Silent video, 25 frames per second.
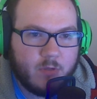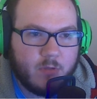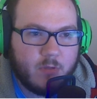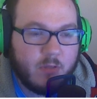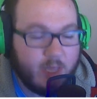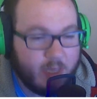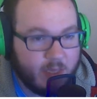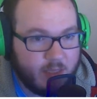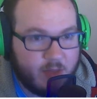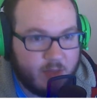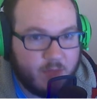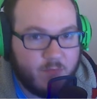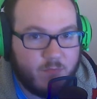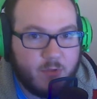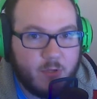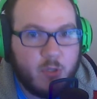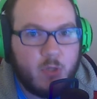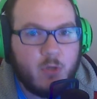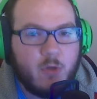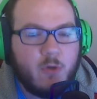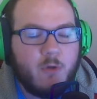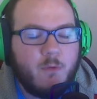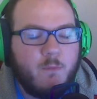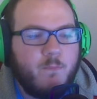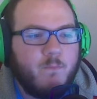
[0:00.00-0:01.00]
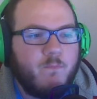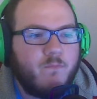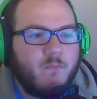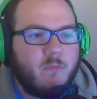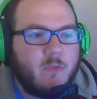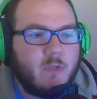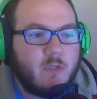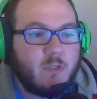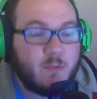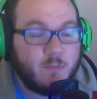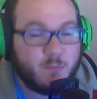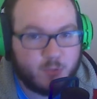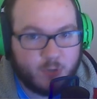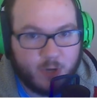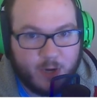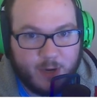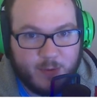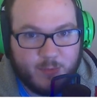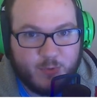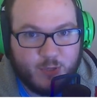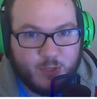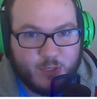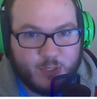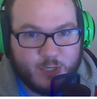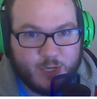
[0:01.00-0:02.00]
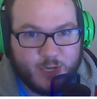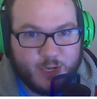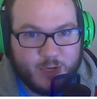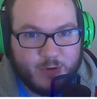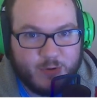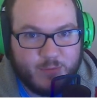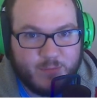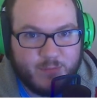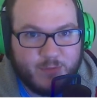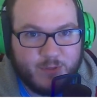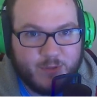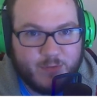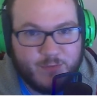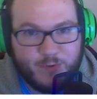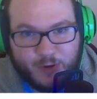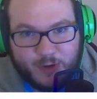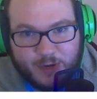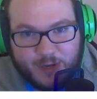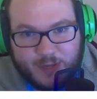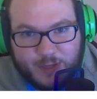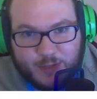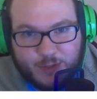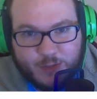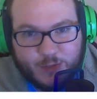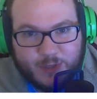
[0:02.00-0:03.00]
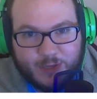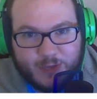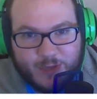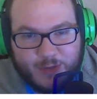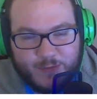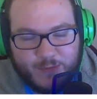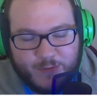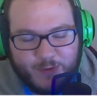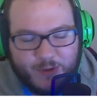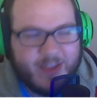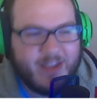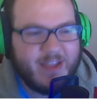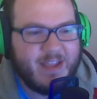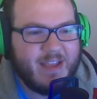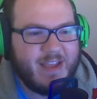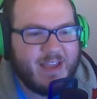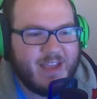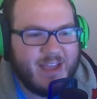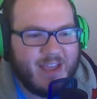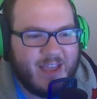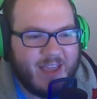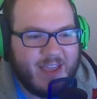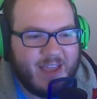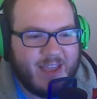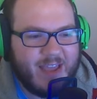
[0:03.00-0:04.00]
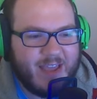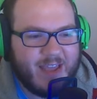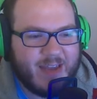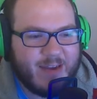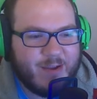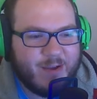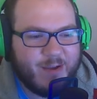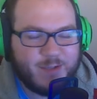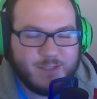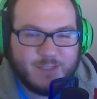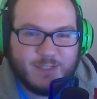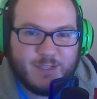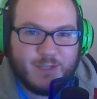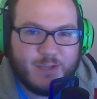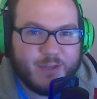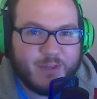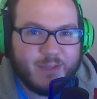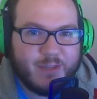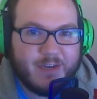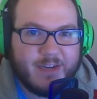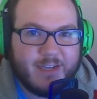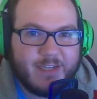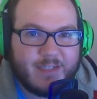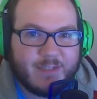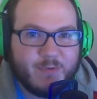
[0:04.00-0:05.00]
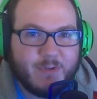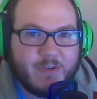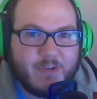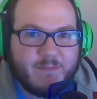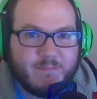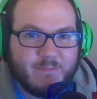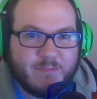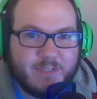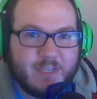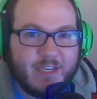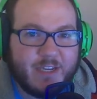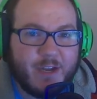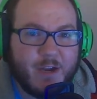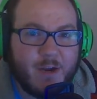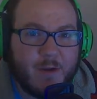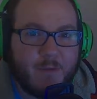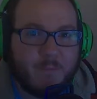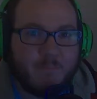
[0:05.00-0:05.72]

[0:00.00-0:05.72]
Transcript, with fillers: like the video, subscribe to the channel if you're going to enter the giveaway, and I'll see you on the next one. Take care.